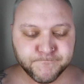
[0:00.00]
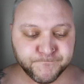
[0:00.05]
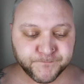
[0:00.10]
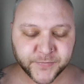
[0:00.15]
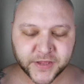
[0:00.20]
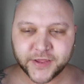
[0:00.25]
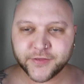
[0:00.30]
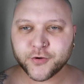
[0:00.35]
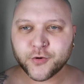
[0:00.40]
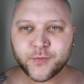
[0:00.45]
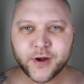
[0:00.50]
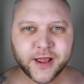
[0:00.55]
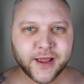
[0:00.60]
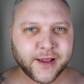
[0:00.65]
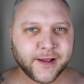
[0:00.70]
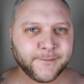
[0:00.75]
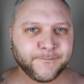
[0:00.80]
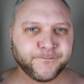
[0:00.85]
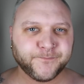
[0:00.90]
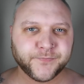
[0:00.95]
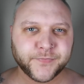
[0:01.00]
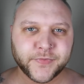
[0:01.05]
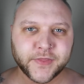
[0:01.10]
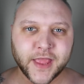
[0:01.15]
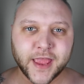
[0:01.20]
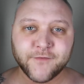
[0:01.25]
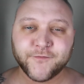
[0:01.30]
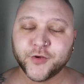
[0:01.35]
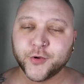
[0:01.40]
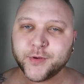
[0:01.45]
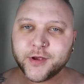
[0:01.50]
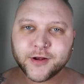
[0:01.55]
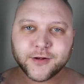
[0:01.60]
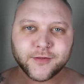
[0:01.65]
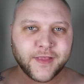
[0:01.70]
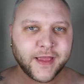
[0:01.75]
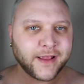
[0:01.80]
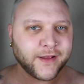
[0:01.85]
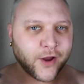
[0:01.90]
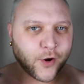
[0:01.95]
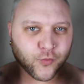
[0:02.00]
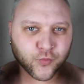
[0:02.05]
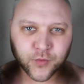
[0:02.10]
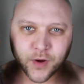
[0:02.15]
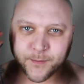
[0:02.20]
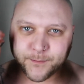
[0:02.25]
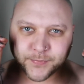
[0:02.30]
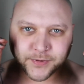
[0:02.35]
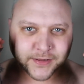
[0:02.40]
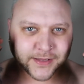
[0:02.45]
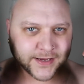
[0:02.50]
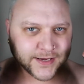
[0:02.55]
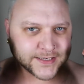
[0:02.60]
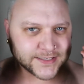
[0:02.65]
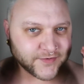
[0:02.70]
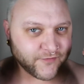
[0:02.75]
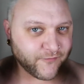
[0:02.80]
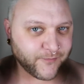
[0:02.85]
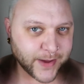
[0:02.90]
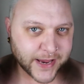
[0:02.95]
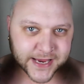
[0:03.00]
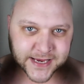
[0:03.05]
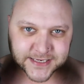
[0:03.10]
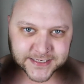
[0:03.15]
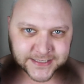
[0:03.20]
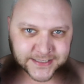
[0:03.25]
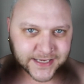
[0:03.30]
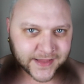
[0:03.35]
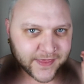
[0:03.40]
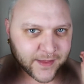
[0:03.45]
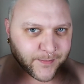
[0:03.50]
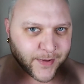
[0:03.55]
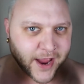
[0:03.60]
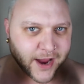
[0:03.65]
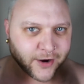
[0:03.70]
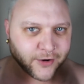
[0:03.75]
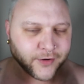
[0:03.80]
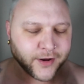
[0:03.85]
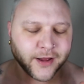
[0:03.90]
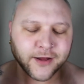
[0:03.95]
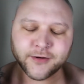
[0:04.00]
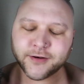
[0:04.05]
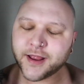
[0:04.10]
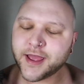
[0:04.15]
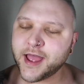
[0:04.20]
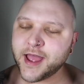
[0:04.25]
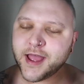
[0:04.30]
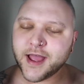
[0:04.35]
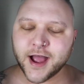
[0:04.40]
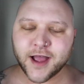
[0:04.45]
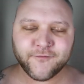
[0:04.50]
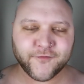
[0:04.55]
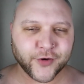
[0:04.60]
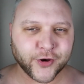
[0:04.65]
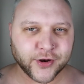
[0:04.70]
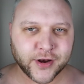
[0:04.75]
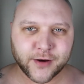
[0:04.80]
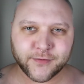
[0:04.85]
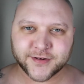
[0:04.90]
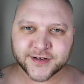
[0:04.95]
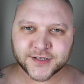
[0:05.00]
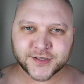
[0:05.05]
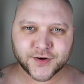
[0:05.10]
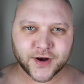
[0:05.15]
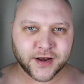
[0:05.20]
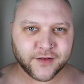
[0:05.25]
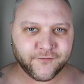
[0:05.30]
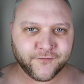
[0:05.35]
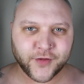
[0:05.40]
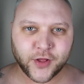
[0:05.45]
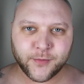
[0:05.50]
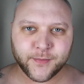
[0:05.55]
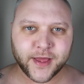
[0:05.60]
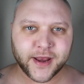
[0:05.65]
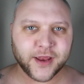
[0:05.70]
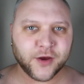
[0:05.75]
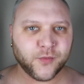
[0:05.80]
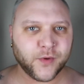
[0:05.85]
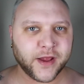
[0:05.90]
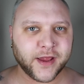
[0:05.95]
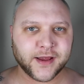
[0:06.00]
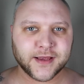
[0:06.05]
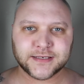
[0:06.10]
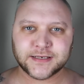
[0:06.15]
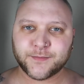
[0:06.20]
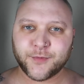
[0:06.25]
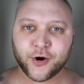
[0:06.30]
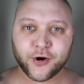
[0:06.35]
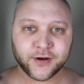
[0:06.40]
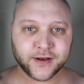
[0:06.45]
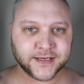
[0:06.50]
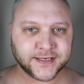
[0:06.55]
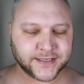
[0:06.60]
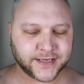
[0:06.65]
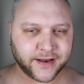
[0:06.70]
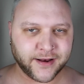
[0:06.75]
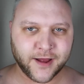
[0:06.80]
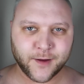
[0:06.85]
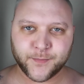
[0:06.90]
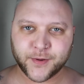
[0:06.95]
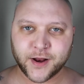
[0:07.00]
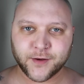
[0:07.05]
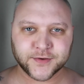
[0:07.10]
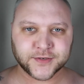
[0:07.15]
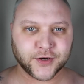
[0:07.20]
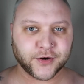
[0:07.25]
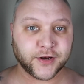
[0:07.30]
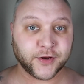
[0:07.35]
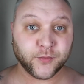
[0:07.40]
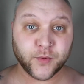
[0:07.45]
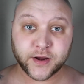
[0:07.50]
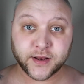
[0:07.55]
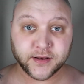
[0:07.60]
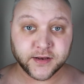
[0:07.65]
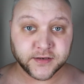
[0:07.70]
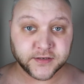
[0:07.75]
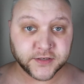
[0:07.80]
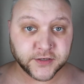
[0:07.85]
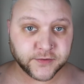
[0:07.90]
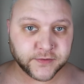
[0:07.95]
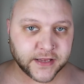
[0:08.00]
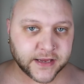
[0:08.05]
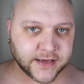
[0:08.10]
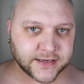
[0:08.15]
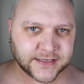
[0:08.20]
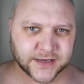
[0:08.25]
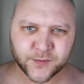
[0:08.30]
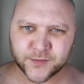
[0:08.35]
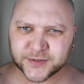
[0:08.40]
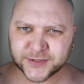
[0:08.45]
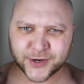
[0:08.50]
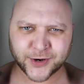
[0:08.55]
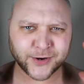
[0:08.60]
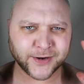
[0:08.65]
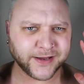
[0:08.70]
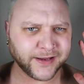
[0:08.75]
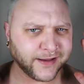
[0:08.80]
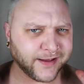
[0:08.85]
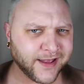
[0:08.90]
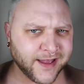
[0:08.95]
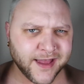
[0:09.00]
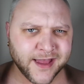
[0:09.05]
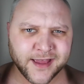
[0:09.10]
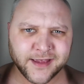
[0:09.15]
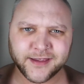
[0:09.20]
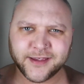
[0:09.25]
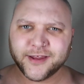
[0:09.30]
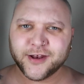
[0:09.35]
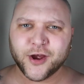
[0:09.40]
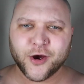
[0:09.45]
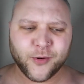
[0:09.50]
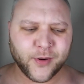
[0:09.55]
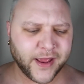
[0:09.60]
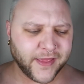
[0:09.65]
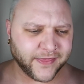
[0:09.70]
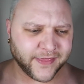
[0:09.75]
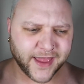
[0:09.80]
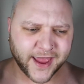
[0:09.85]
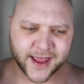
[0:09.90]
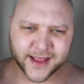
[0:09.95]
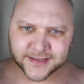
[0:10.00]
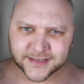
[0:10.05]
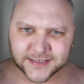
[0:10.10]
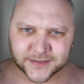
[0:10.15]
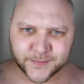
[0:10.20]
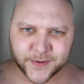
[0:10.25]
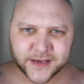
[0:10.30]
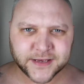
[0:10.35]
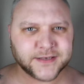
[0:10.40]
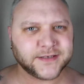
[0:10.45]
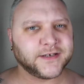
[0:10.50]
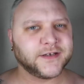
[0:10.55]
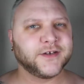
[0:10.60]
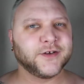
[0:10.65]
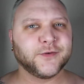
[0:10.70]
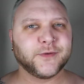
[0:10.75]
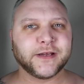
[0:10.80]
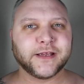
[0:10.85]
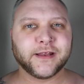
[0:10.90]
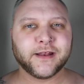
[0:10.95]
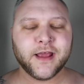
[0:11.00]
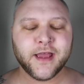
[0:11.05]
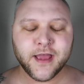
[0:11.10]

Either way, if you hear like rumblings of bass in the background, I figured I would just try to film anyway because I'm already set up and I was already ready to do this. I was already, in the headspace to do it.